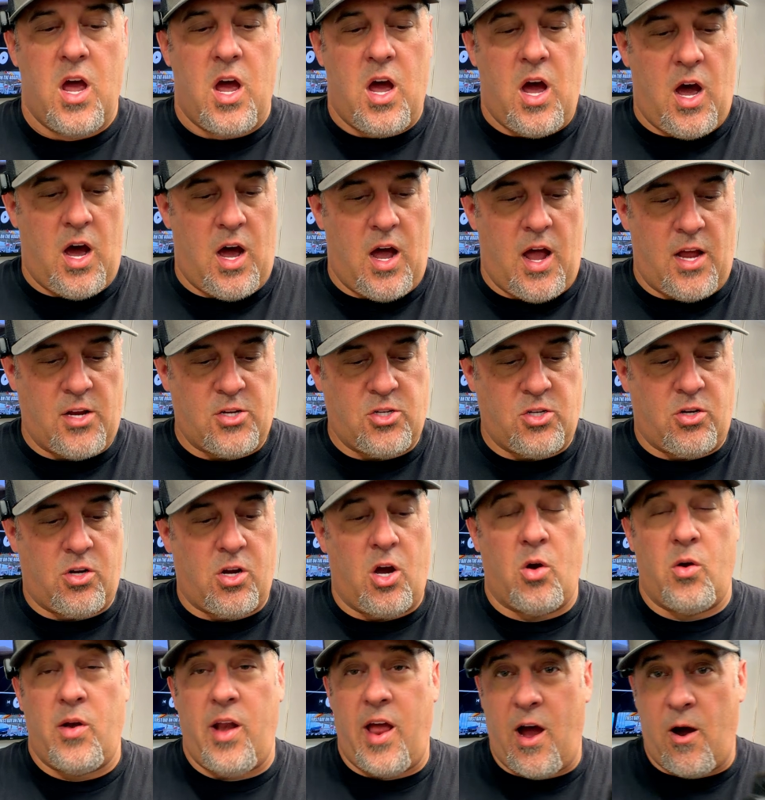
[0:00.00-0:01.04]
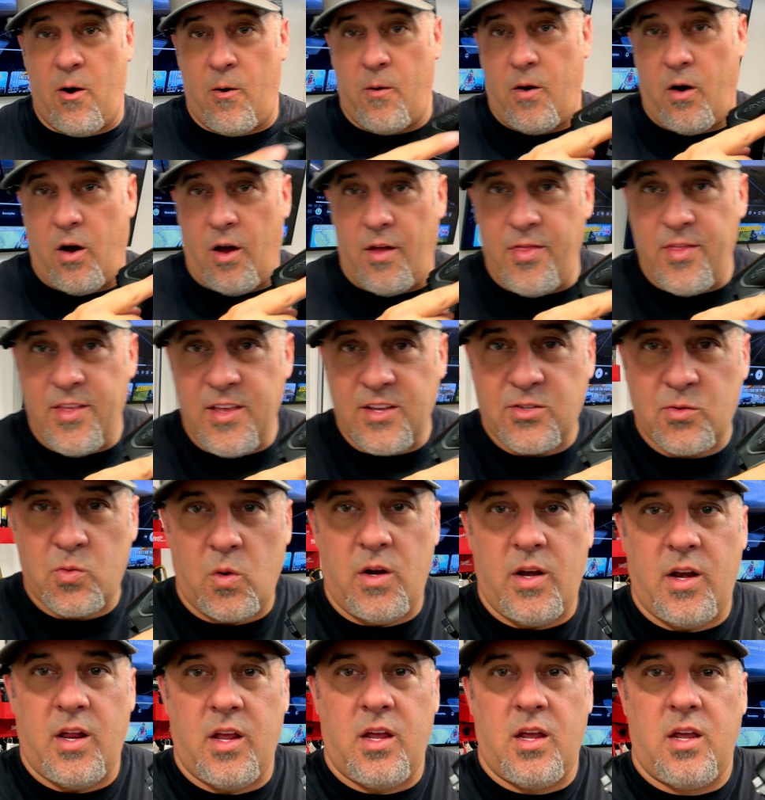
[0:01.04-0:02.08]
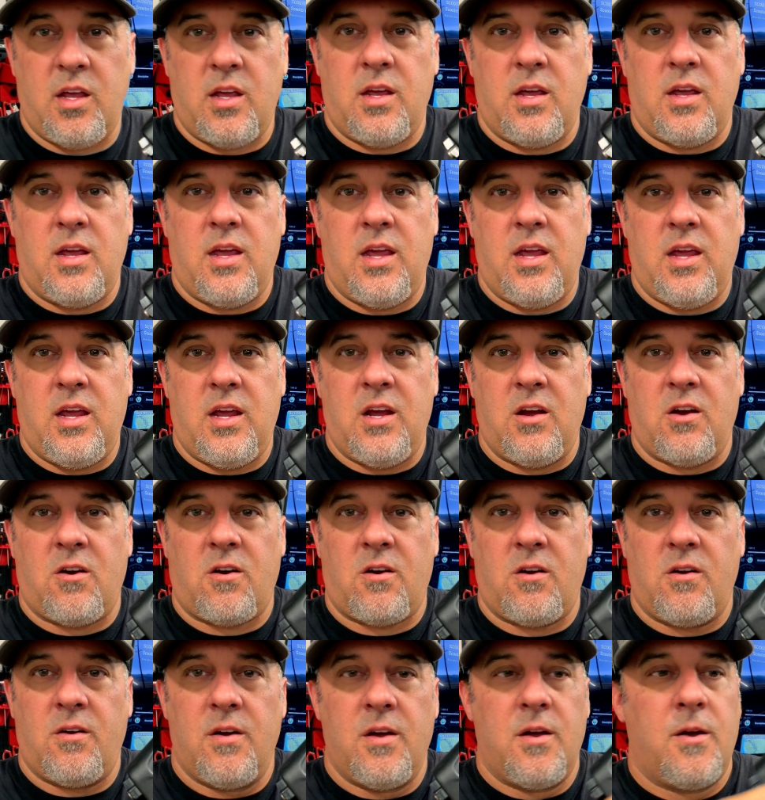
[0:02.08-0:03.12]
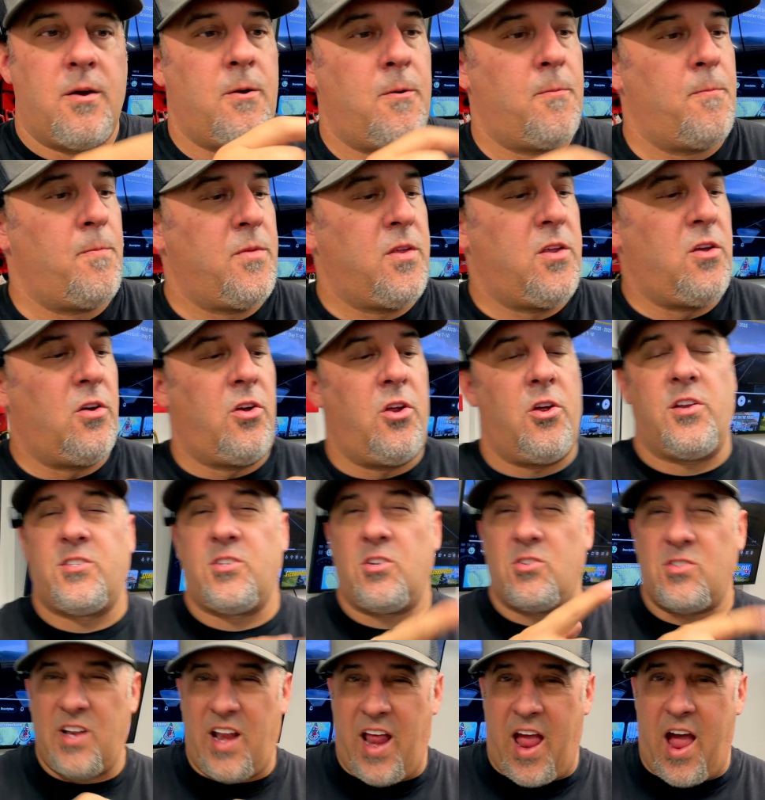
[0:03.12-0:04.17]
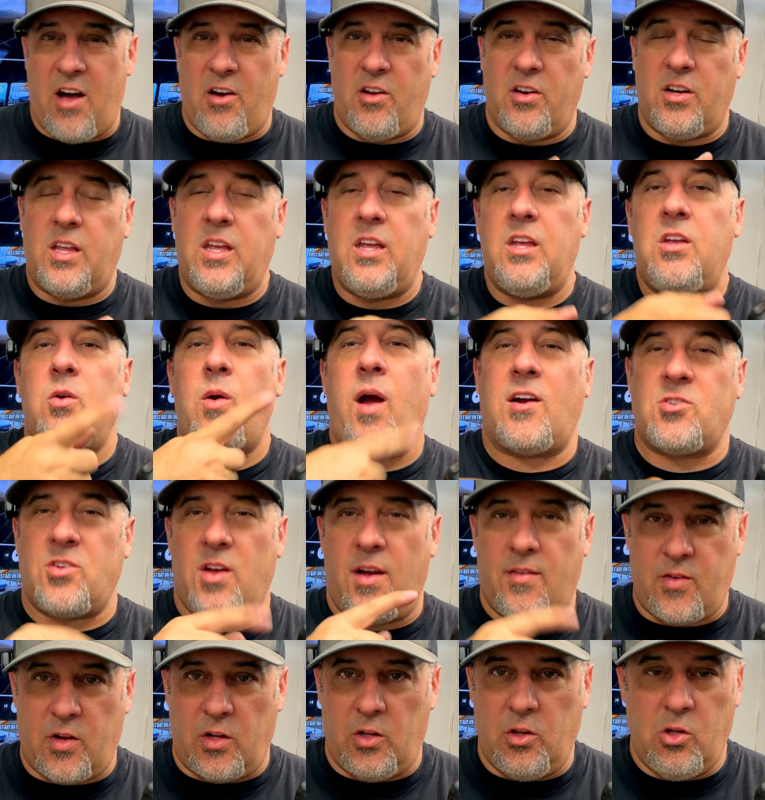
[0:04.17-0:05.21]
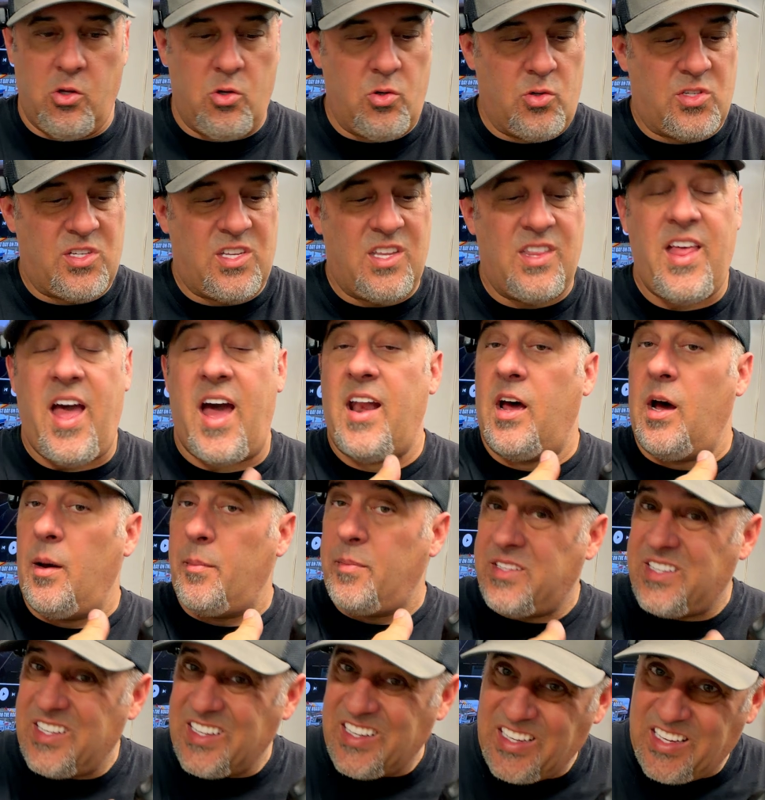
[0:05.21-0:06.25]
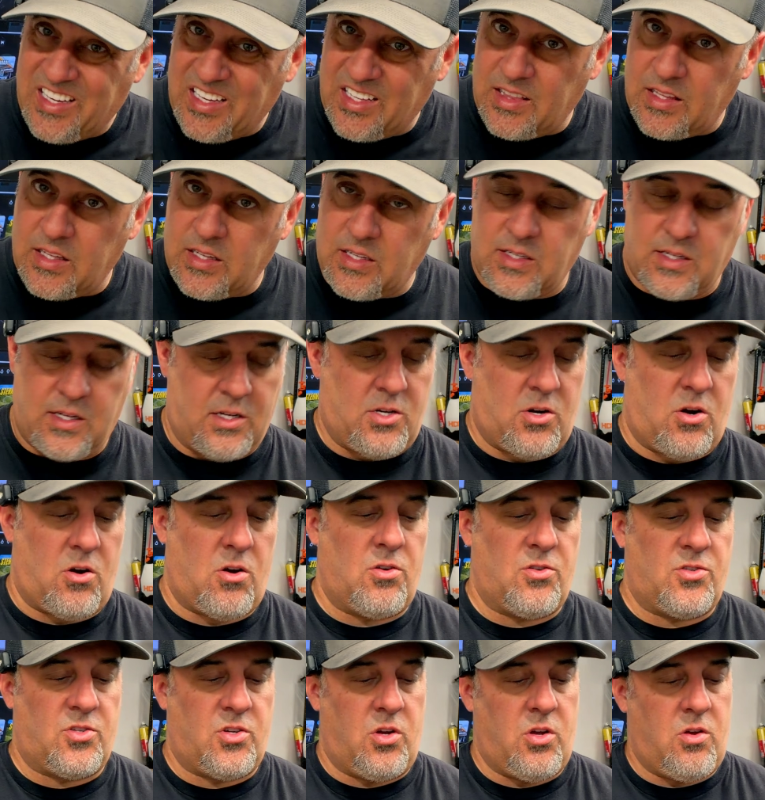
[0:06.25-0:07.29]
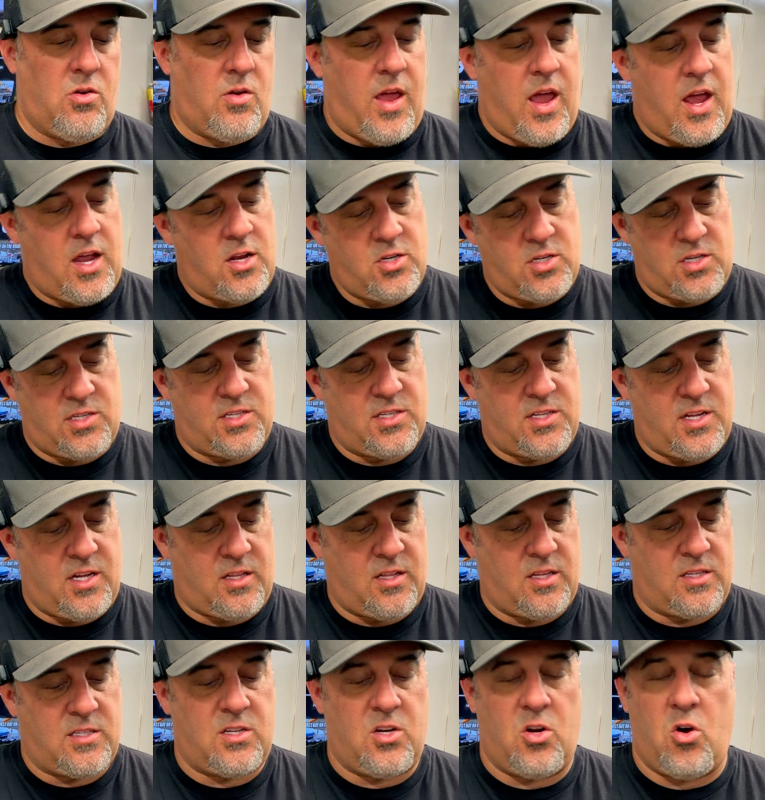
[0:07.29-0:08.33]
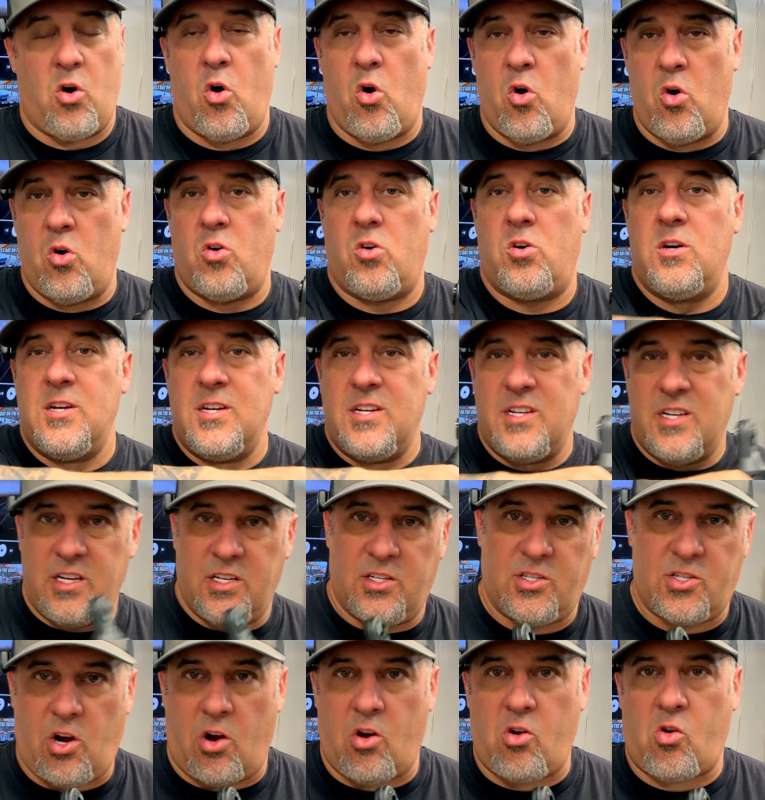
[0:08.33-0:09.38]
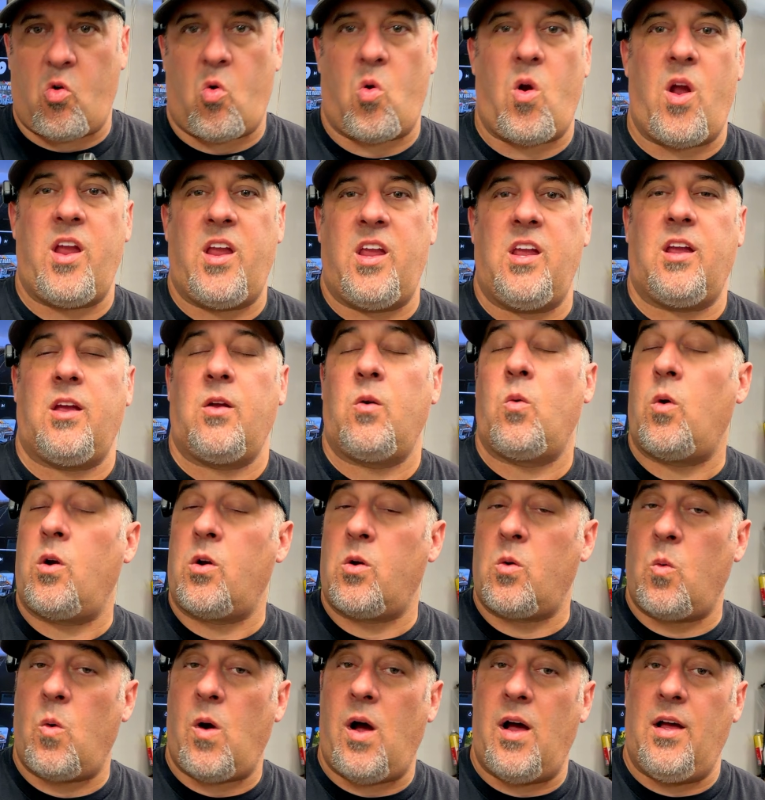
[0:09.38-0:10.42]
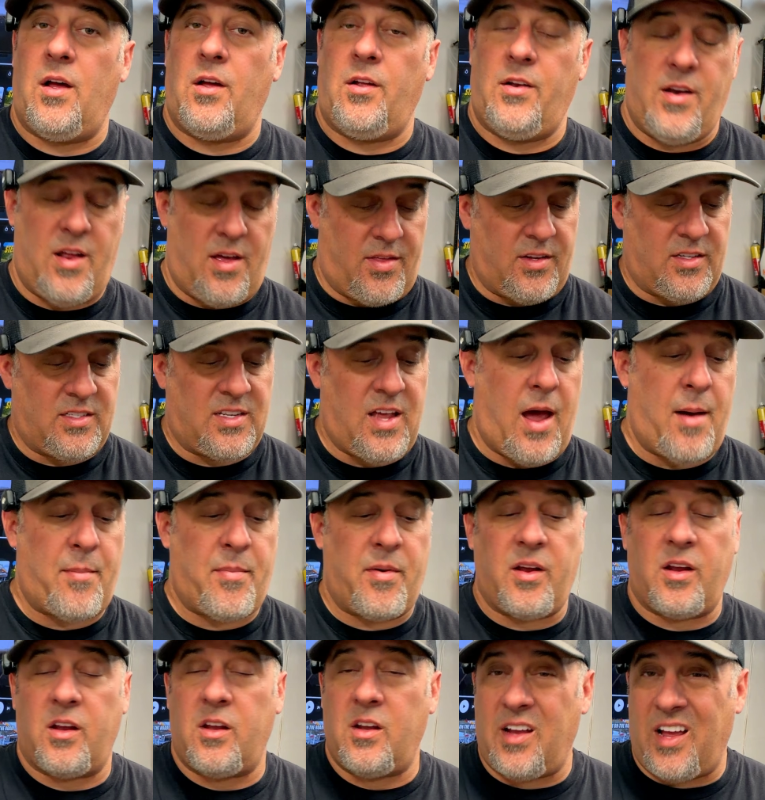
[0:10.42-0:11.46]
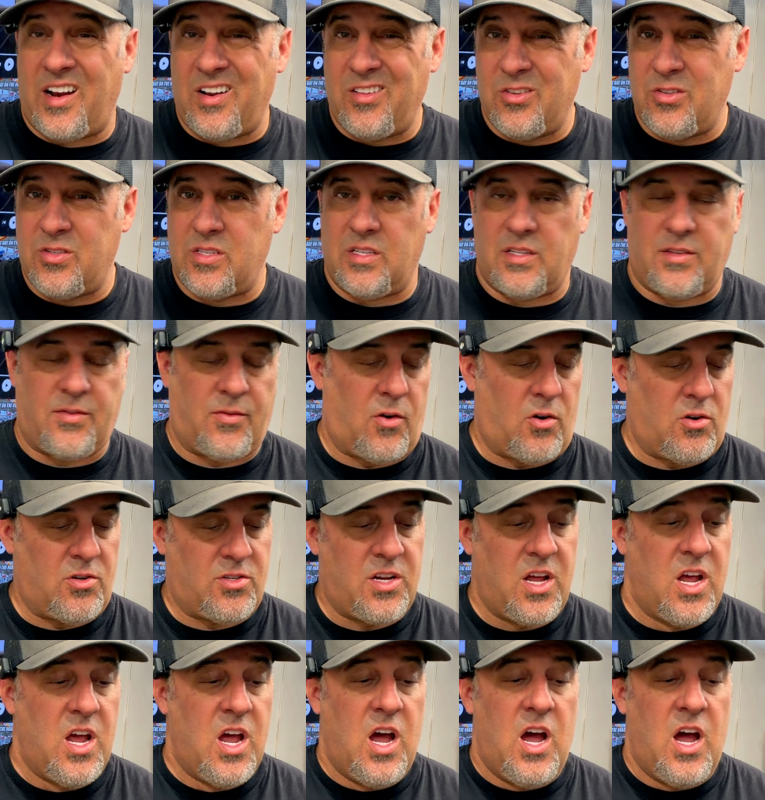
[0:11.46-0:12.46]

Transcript: Now, on this one here, you'll notice there's an Allen key. You actually have to loosen that up to get this to turn. So you can't just stick this in a hole and start cranking it and wonder why nothing's happening. You gotta loosen this first.